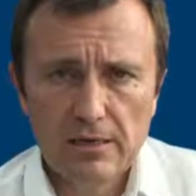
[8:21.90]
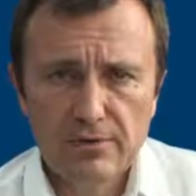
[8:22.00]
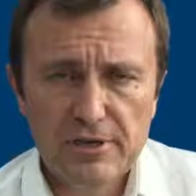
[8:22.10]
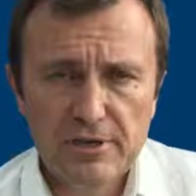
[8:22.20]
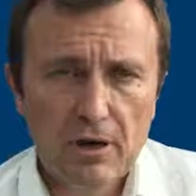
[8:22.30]

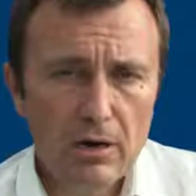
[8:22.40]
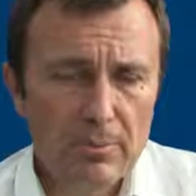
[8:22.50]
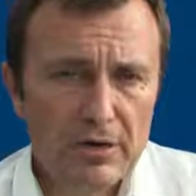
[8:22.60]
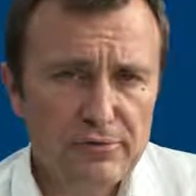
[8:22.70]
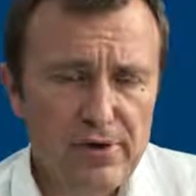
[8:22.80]
The car
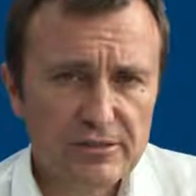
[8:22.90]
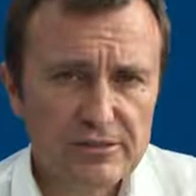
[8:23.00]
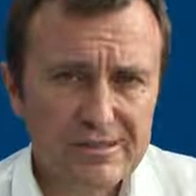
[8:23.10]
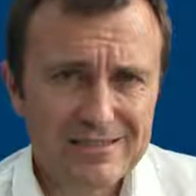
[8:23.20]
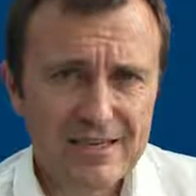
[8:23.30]

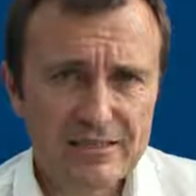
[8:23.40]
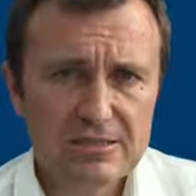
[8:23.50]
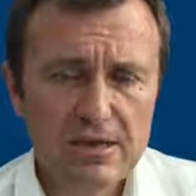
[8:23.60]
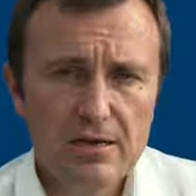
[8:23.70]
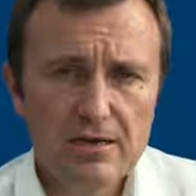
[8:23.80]
manufacturer
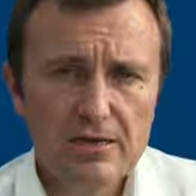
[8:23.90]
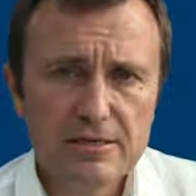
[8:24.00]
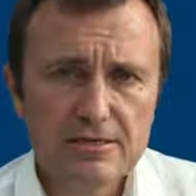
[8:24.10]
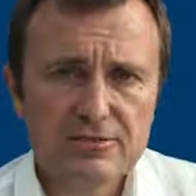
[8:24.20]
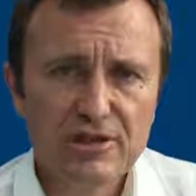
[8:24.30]
Tesla
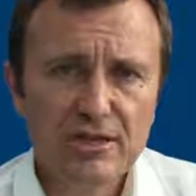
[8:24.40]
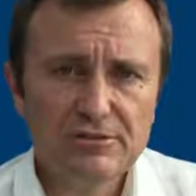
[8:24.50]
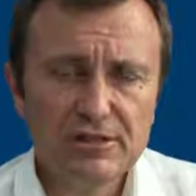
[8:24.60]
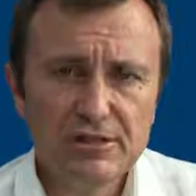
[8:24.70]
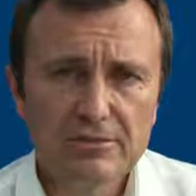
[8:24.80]
is
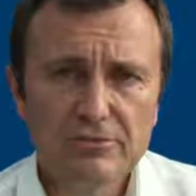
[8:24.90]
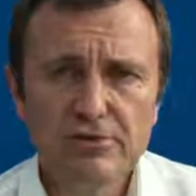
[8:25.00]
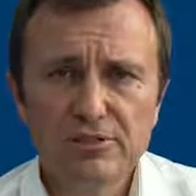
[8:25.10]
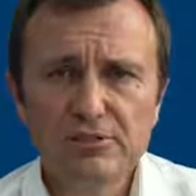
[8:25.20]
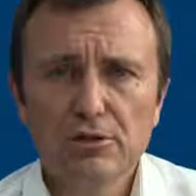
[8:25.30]
challenging
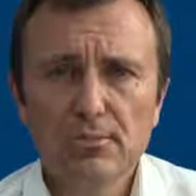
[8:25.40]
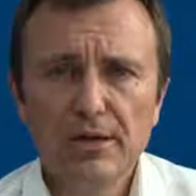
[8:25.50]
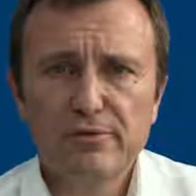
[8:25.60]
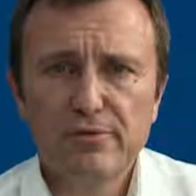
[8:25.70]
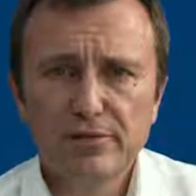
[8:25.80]
traditional
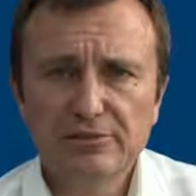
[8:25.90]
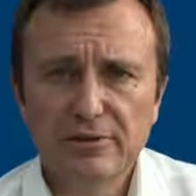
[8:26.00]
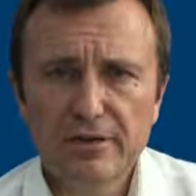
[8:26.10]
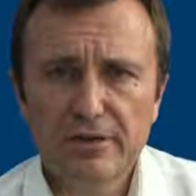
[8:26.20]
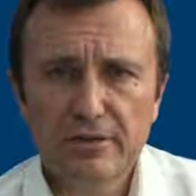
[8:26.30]

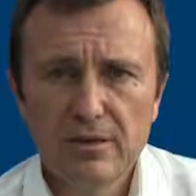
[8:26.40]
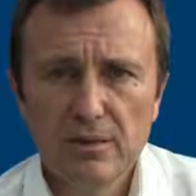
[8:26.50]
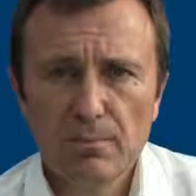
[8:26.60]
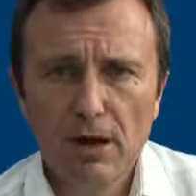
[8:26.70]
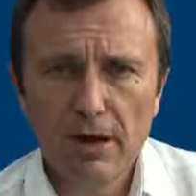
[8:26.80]
manufacturing
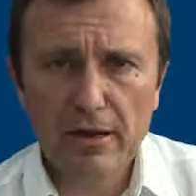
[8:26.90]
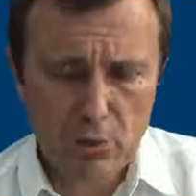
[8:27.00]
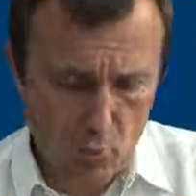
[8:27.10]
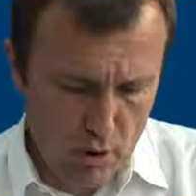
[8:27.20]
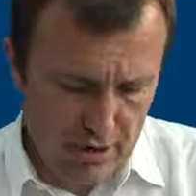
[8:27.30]
by
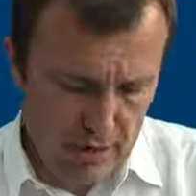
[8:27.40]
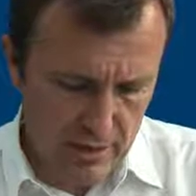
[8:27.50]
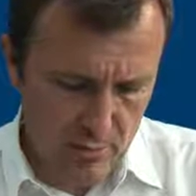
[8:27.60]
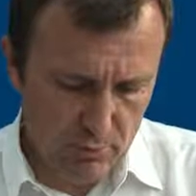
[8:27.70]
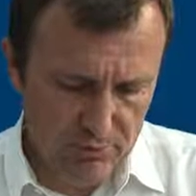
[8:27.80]

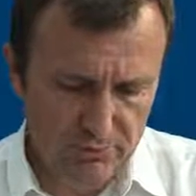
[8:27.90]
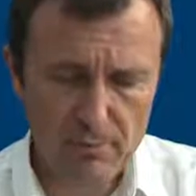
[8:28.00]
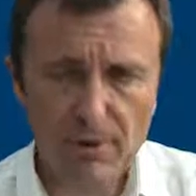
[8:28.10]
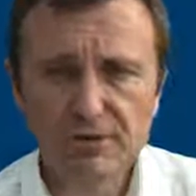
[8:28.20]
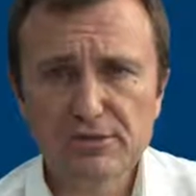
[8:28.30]
working with
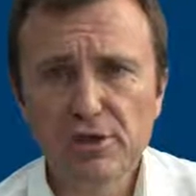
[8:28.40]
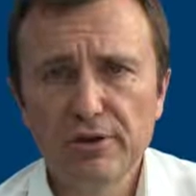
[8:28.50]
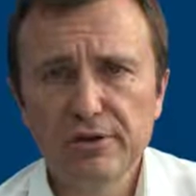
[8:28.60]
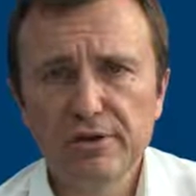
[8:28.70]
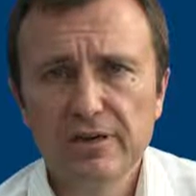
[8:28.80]

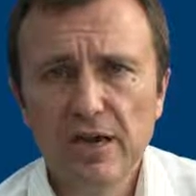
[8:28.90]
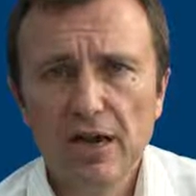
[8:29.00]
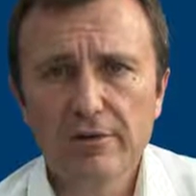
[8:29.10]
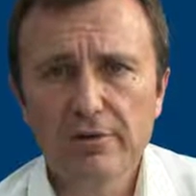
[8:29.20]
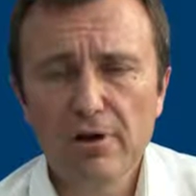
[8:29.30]
Panasonic
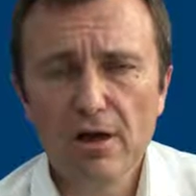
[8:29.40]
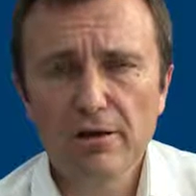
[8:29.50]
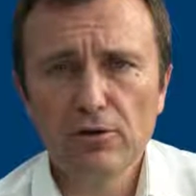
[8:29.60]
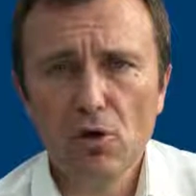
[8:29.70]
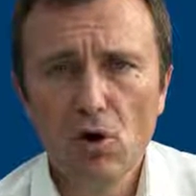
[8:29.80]
and
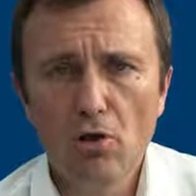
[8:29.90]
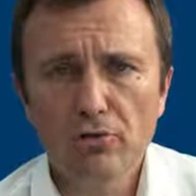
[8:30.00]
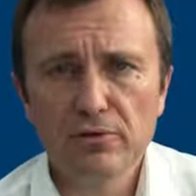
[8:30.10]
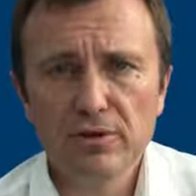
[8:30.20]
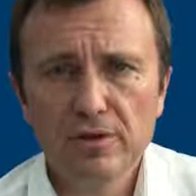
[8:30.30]
relying
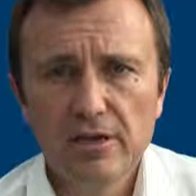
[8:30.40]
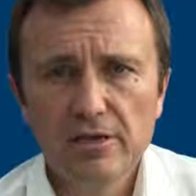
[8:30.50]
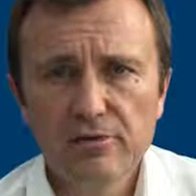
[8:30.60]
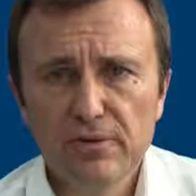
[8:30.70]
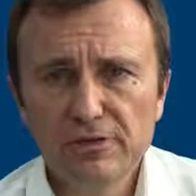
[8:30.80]
on
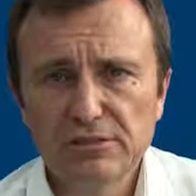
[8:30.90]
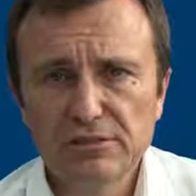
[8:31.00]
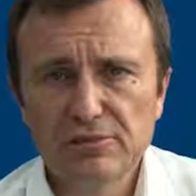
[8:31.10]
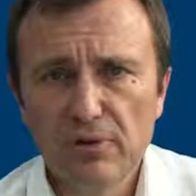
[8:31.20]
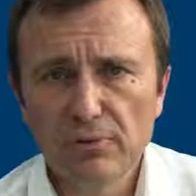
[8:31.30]

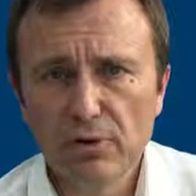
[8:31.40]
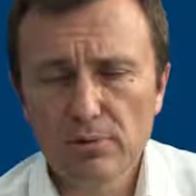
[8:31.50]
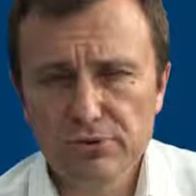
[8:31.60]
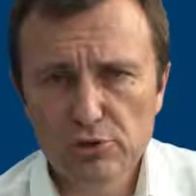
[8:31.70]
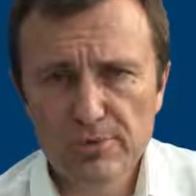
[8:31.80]
innovations from
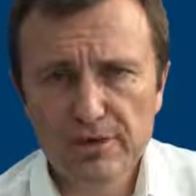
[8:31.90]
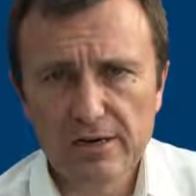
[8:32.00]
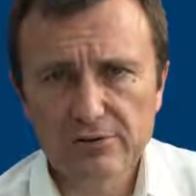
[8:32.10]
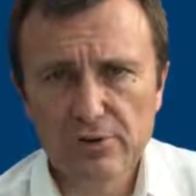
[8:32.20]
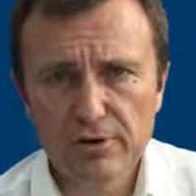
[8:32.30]
consumer
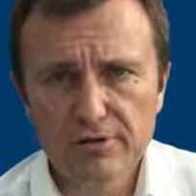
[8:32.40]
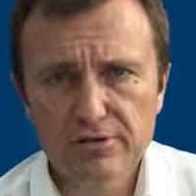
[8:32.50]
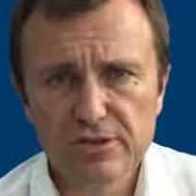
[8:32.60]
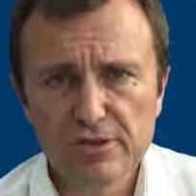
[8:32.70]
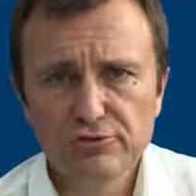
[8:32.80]

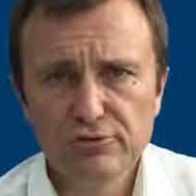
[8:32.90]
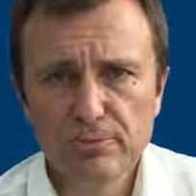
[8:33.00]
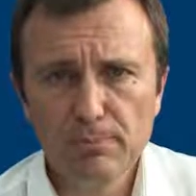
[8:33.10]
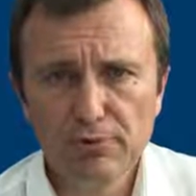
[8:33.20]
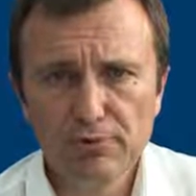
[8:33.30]
electronics to
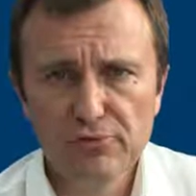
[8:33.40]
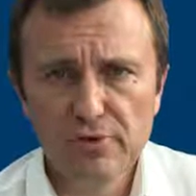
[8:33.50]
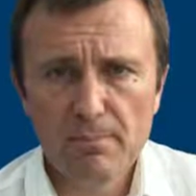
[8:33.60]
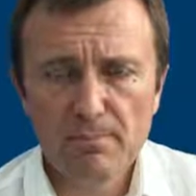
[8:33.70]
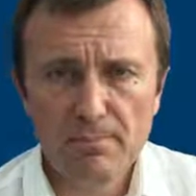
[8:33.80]
improve
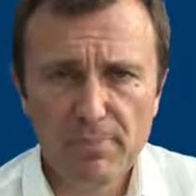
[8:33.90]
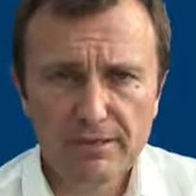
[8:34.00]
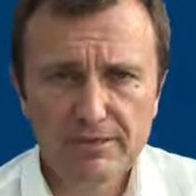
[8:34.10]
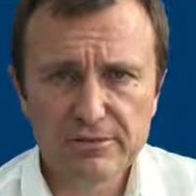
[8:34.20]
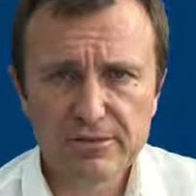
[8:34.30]

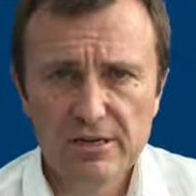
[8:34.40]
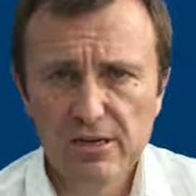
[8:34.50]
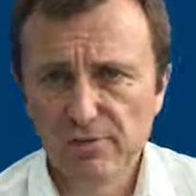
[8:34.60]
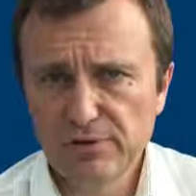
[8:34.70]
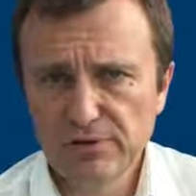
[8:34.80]
battery
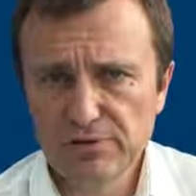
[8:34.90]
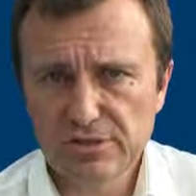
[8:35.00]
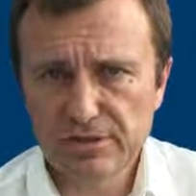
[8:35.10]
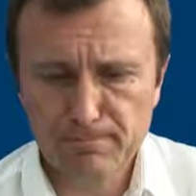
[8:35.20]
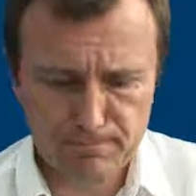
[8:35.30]
efficiency.